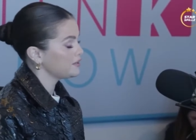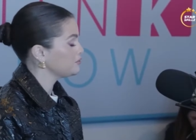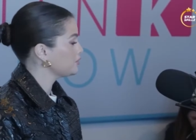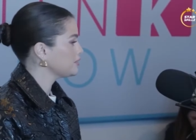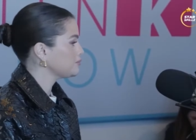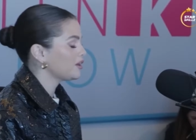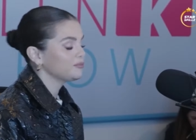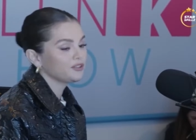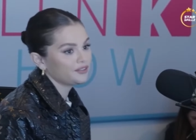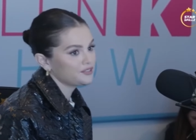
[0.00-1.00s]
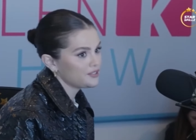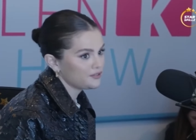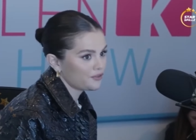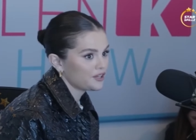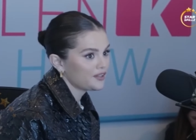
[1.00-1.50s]
been putting herself out
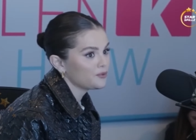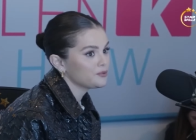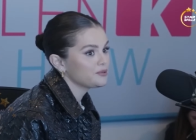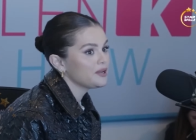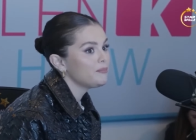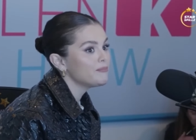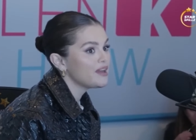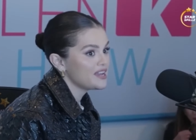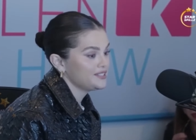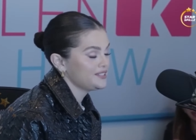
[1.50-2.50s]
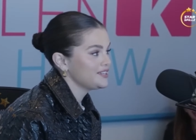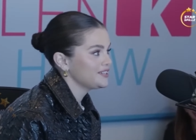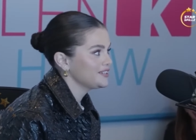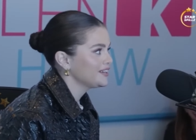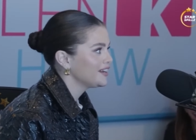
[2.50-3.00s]
there and now, according to the latest
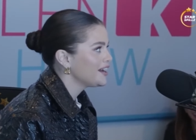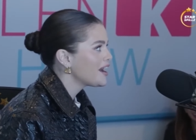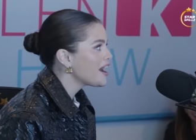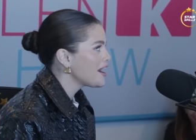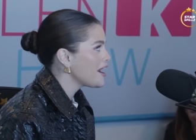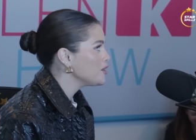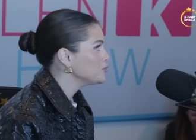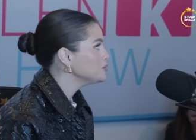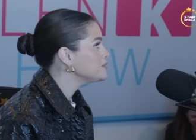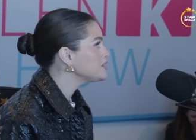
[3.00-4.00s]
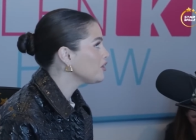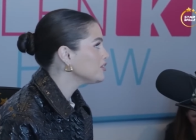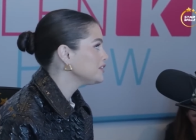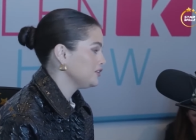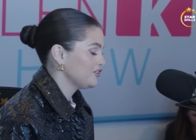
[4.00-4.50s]
rumors, it seems like
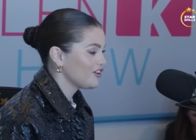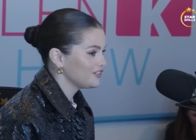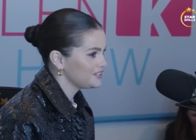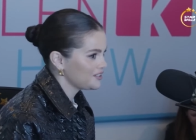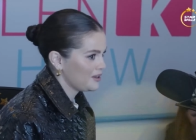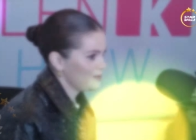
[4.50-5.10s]
she's dating none